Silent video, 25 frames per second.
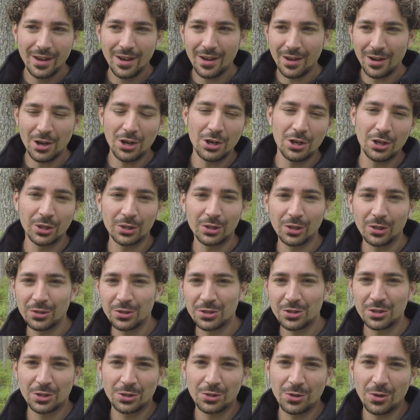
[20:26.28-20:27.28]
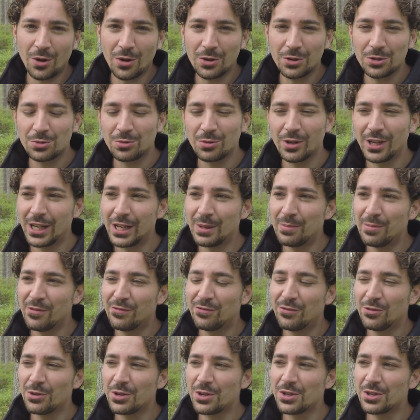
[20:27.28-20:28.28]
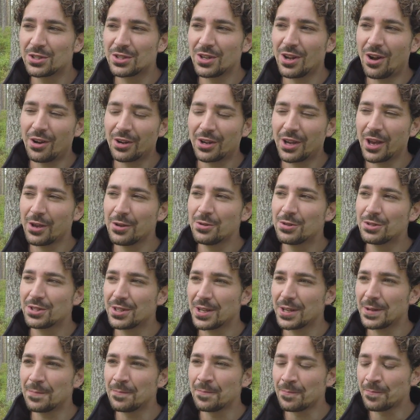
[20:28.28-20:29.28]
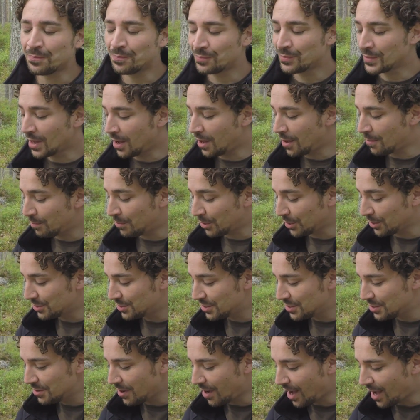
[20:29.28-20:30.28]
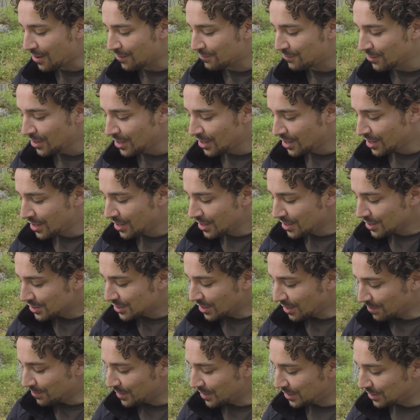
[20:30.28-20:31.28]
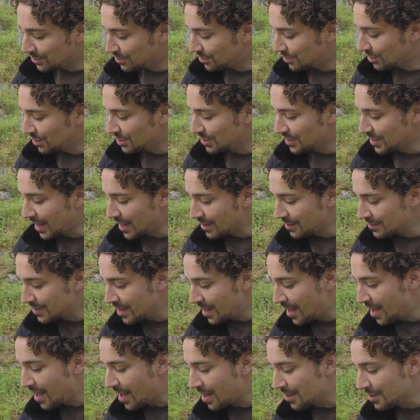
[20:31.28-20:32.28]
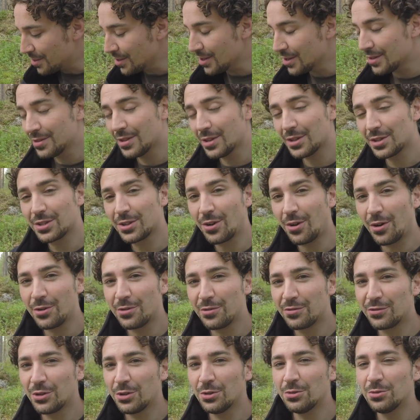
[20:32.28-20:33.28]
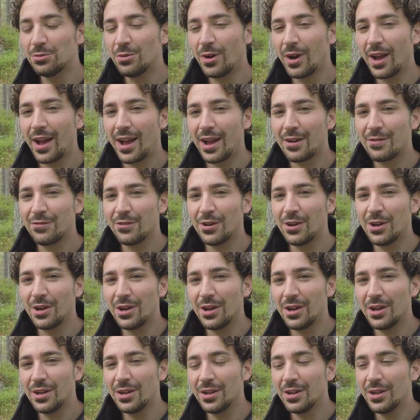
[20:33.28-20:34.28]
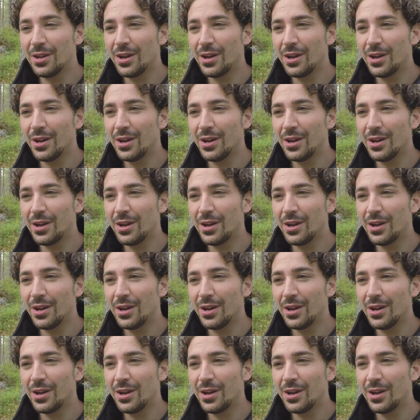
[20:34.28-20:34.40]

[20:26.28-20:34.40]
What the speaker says: hurdles to cross really before you start coasting. But I do have something just down there that's kind of cool. I have a